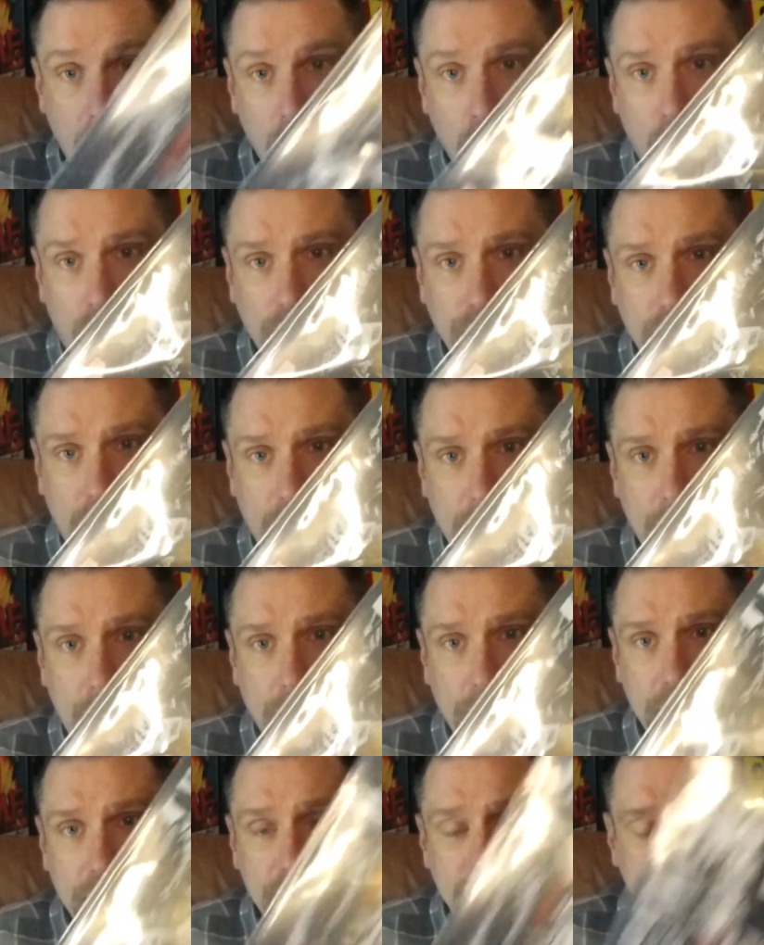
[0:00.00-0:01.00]
I want to talk
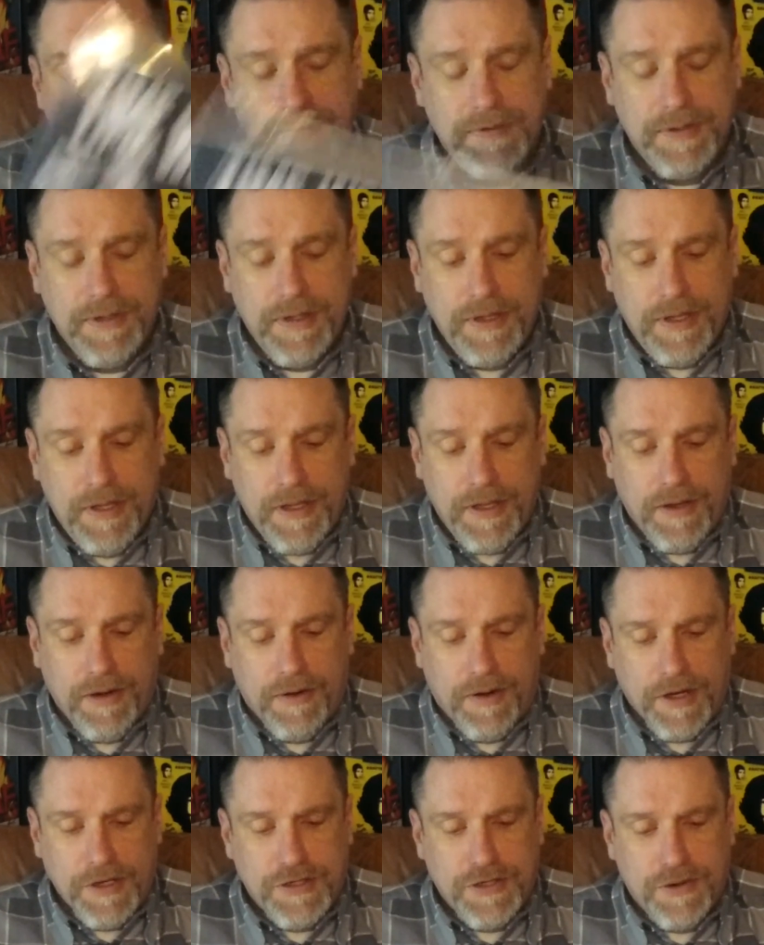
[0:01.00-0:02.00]
about this. You
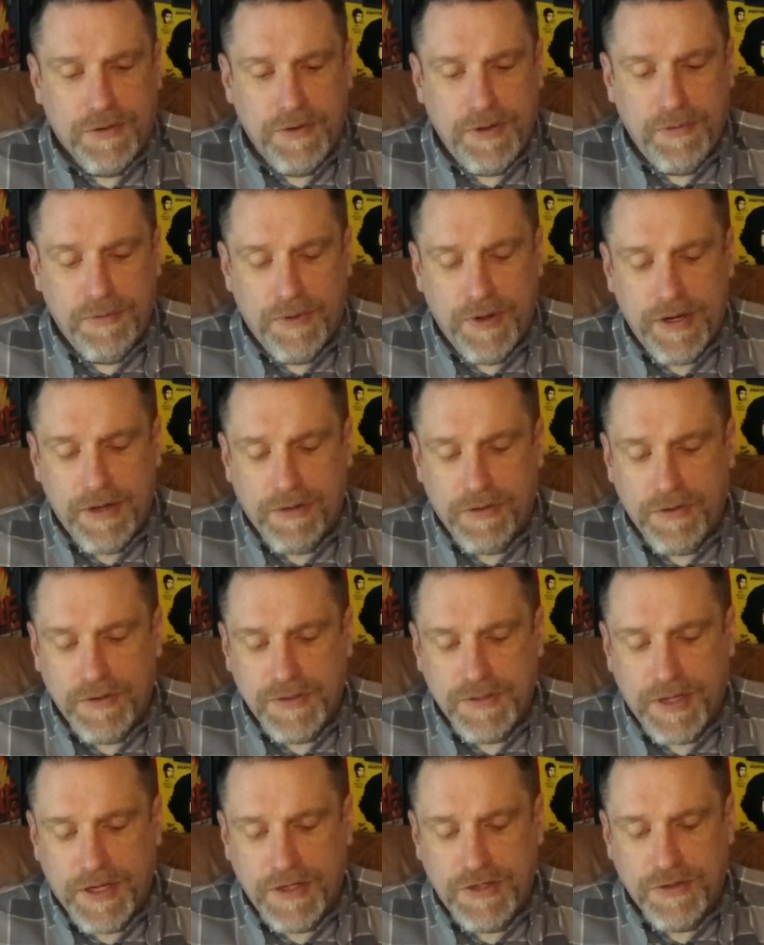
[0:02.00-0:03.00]
know, I showed you what it
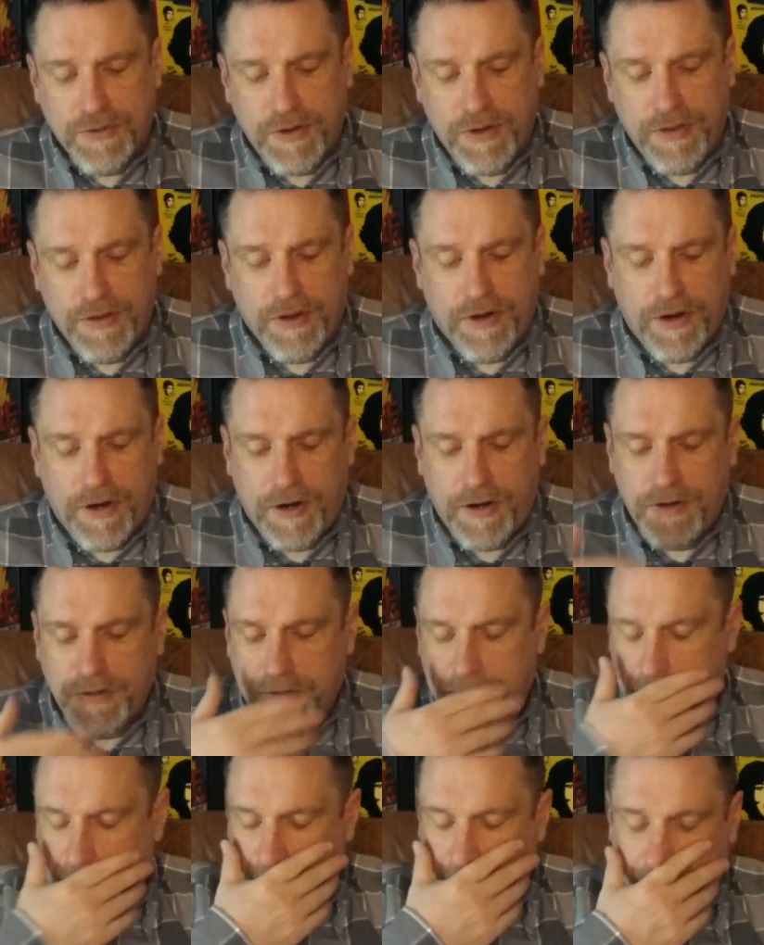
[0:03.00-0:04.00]
looks like, showed you the art,
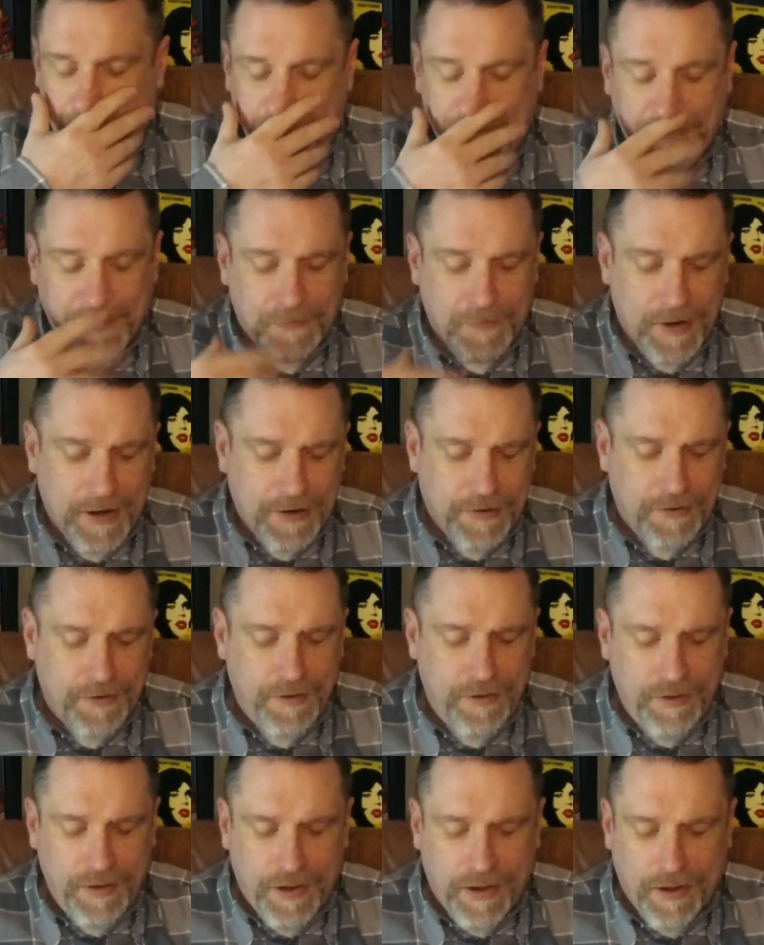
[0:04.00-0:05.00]
showed you the
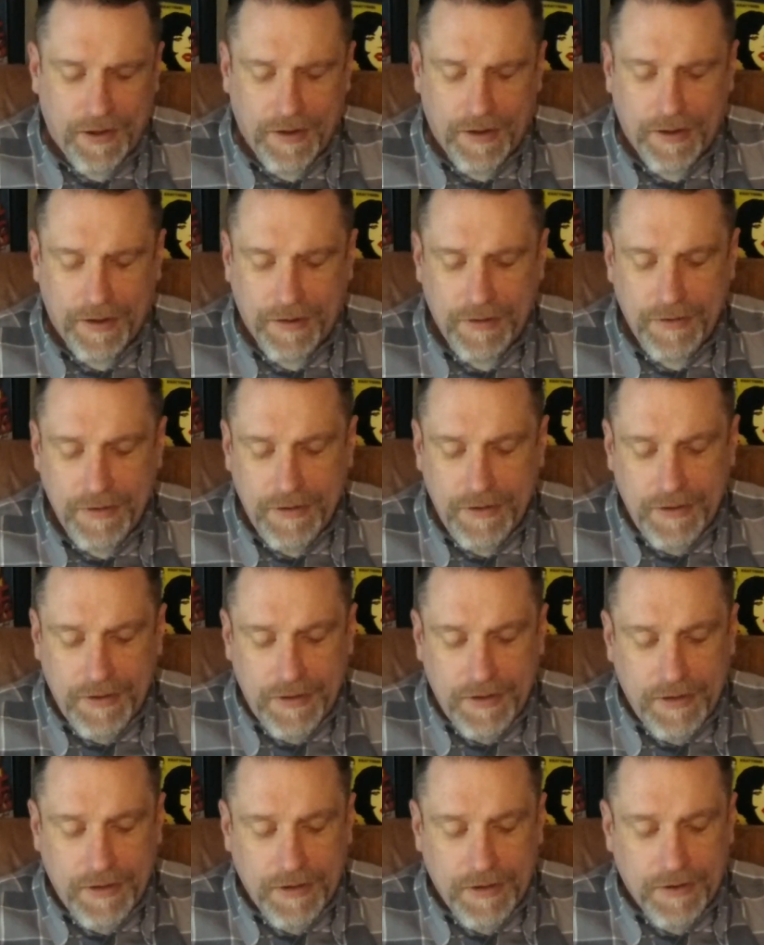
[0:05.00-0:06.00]
record. Uh,
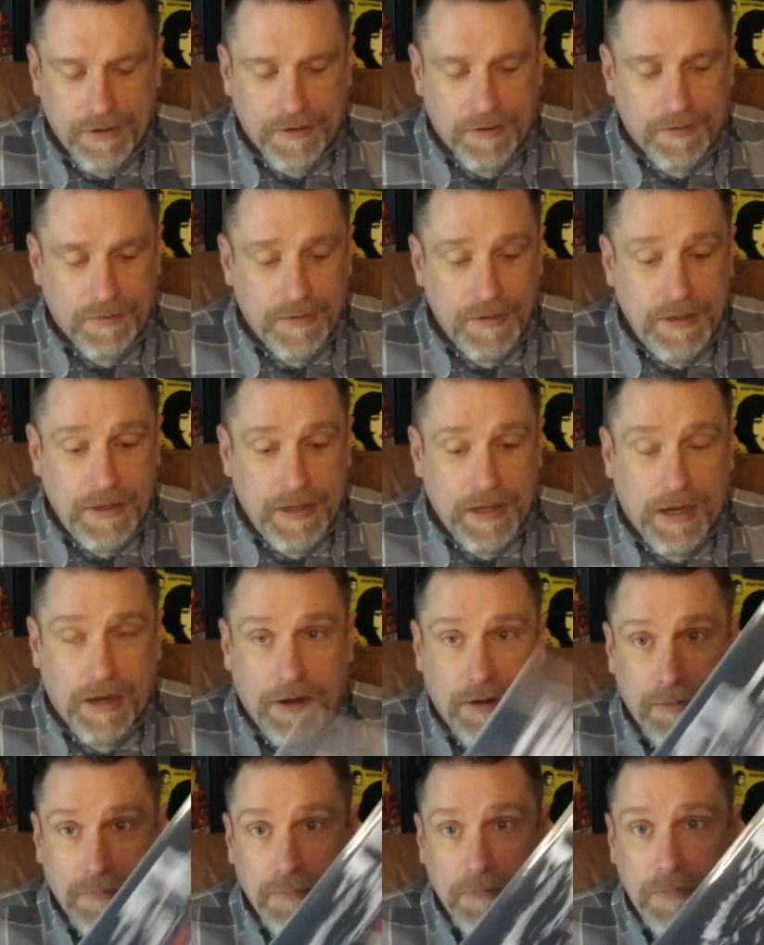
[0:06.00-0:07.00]
you know,
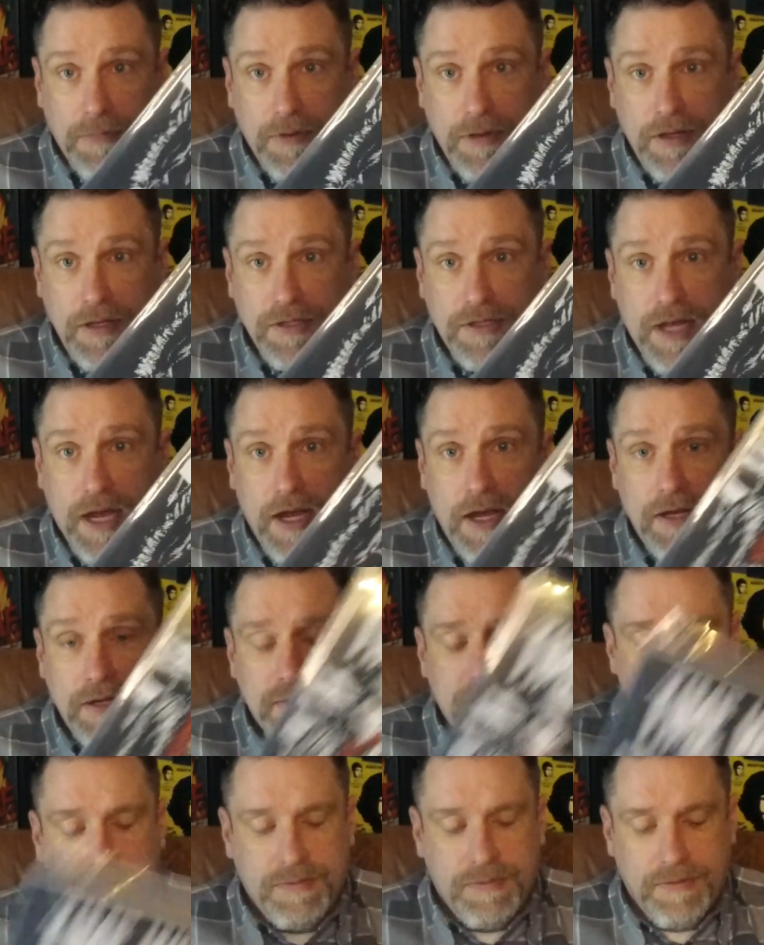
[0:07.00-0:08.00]
um, these
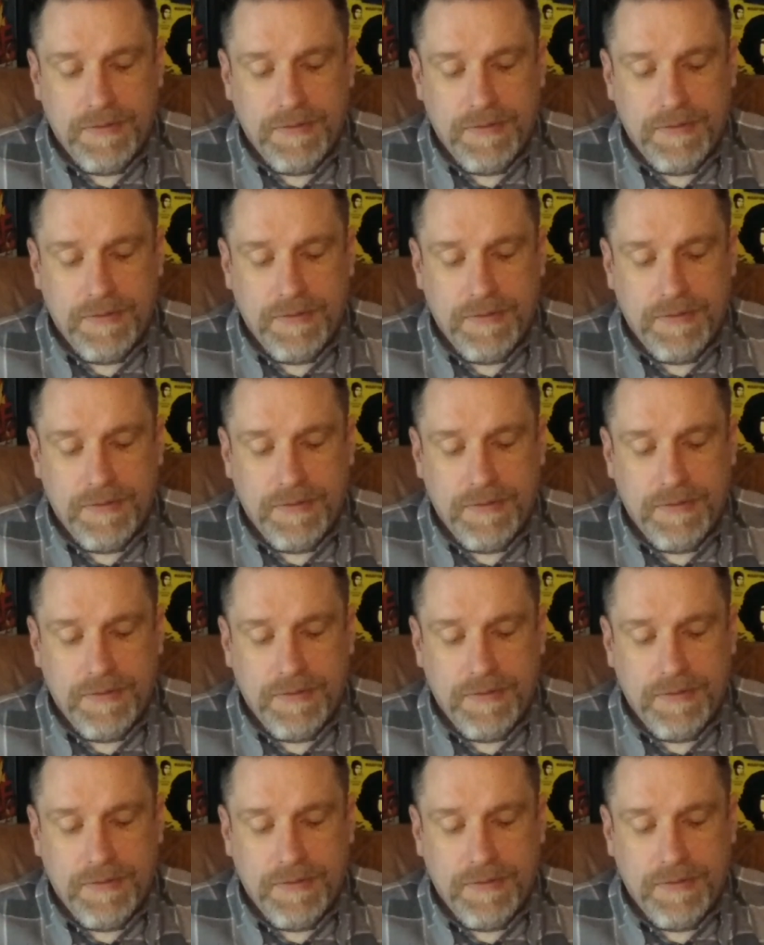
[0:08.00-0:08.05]
guys,